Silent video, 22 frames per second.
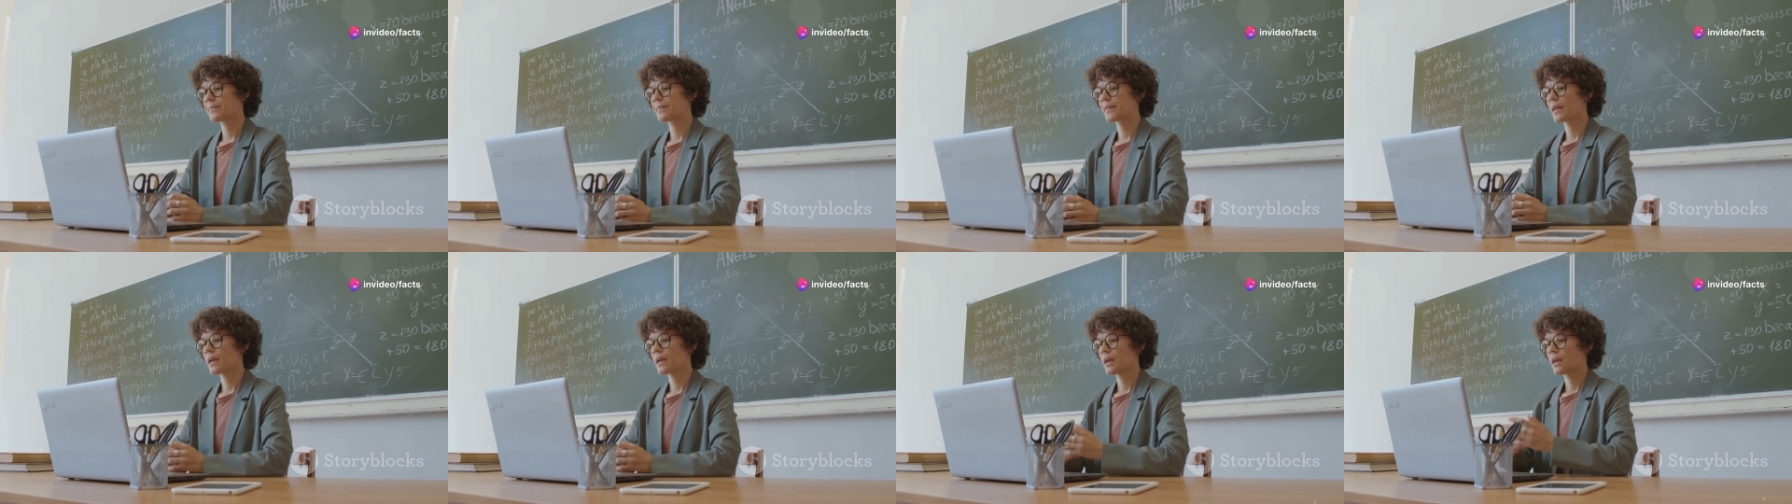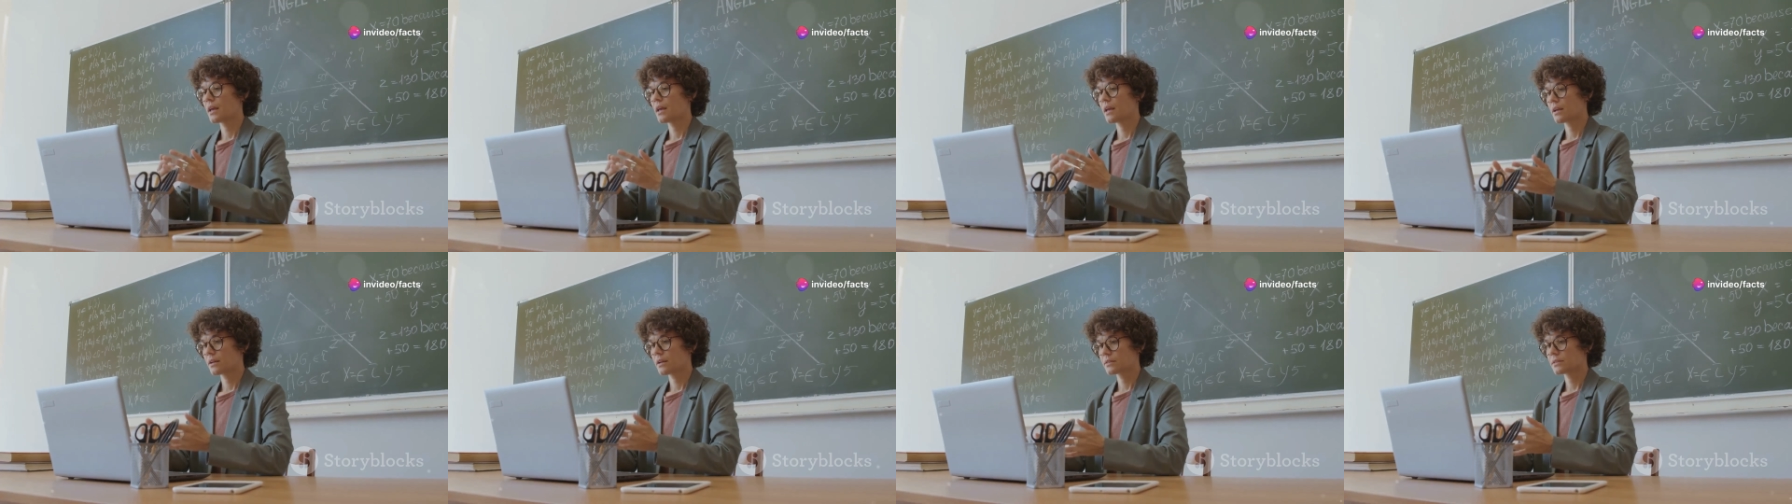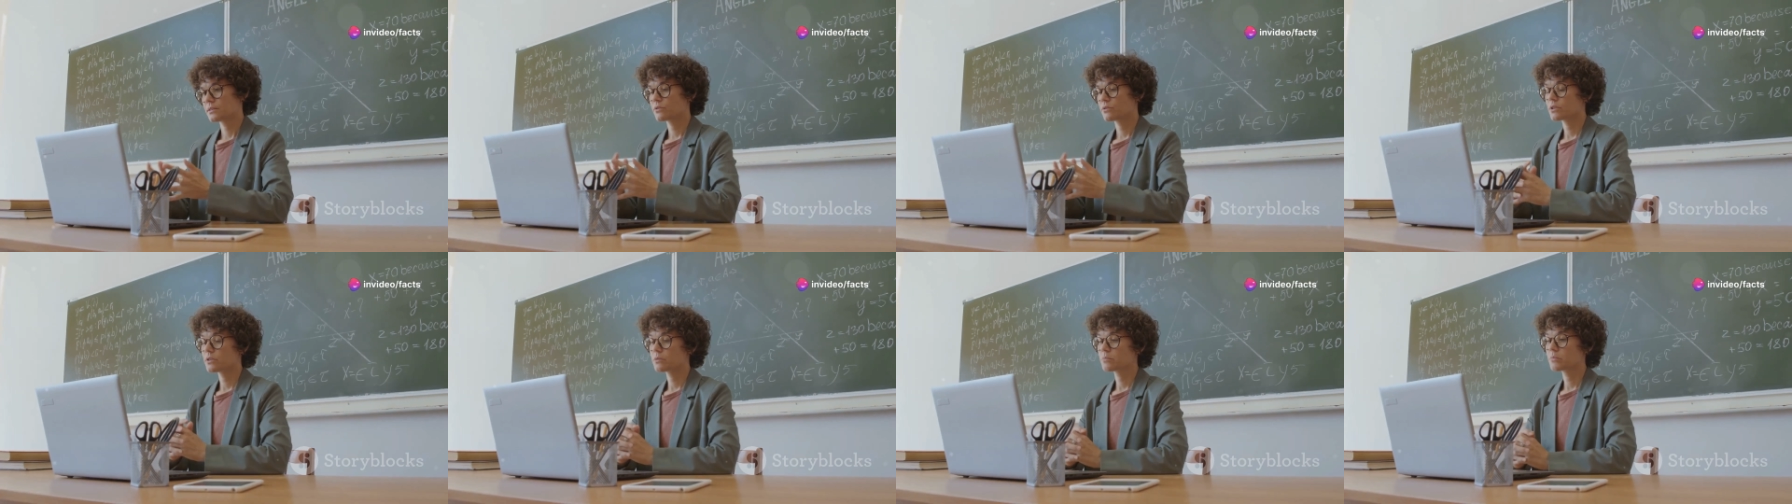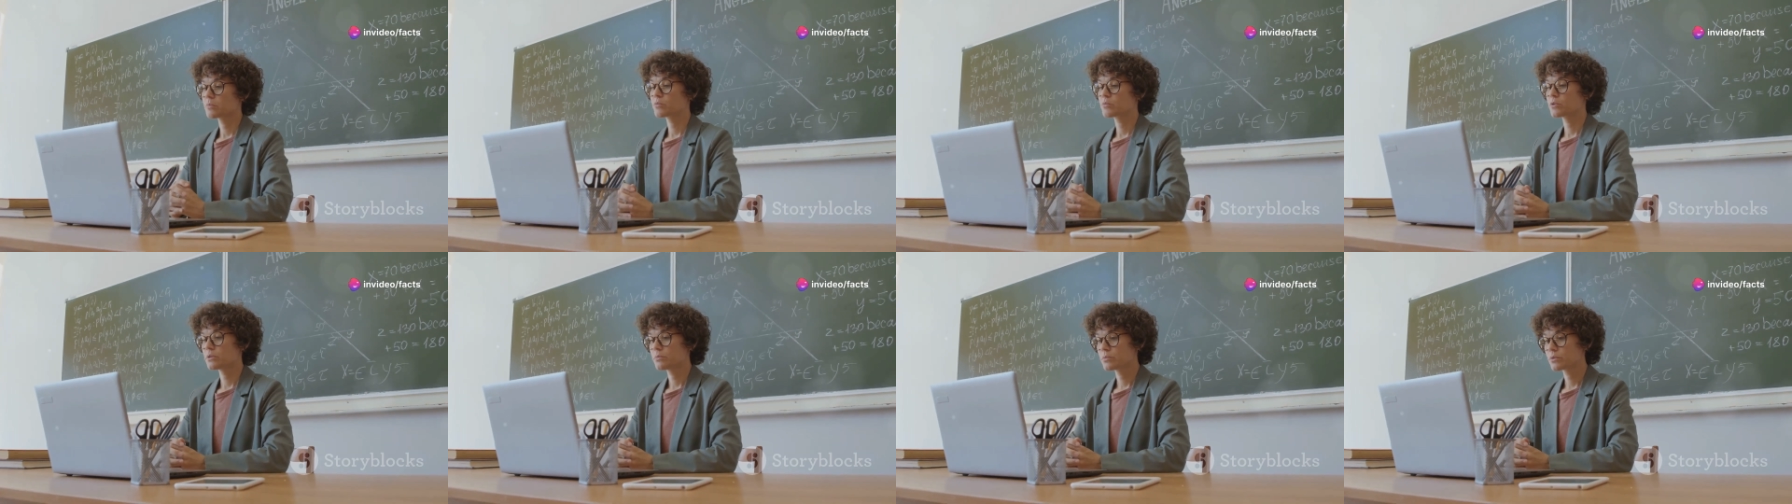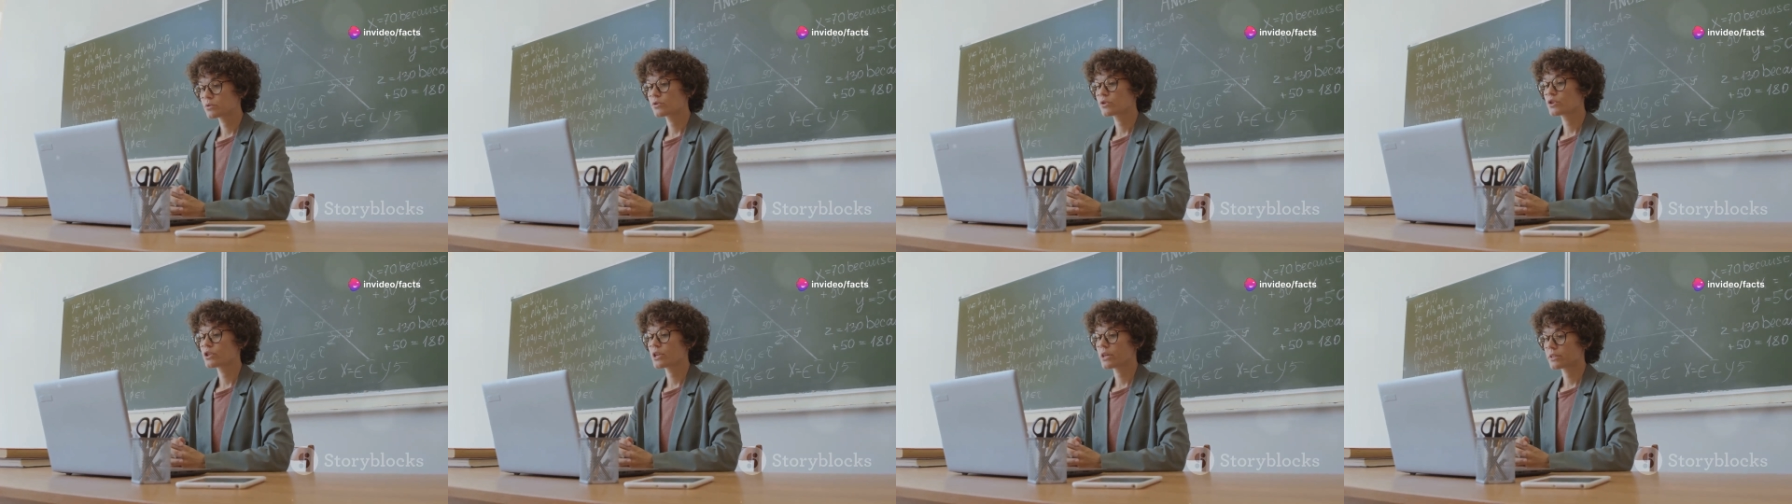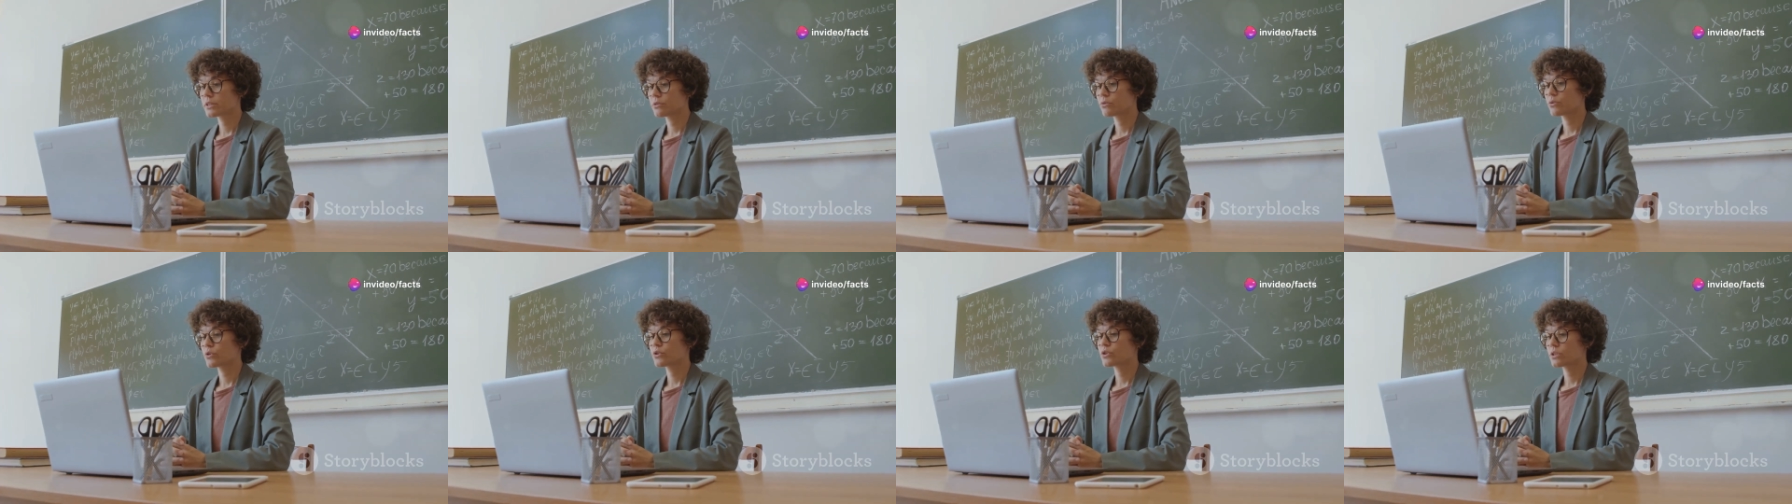We get it, not everyone has a bottomless
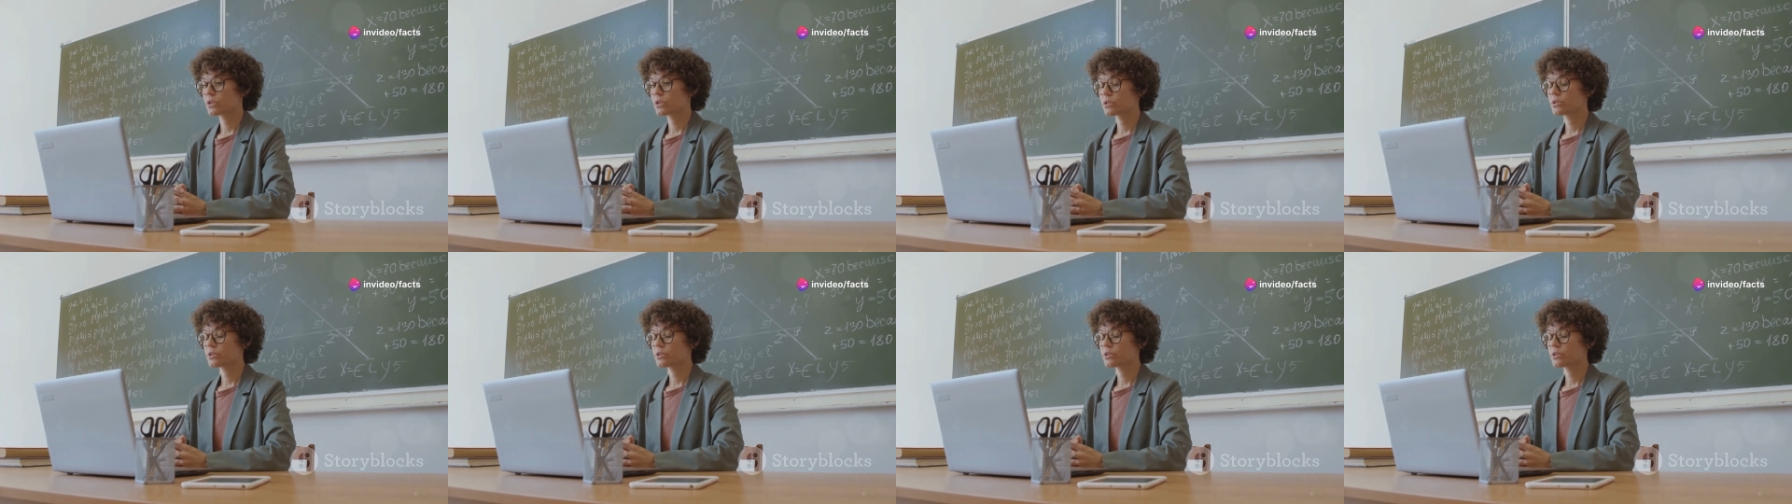budget for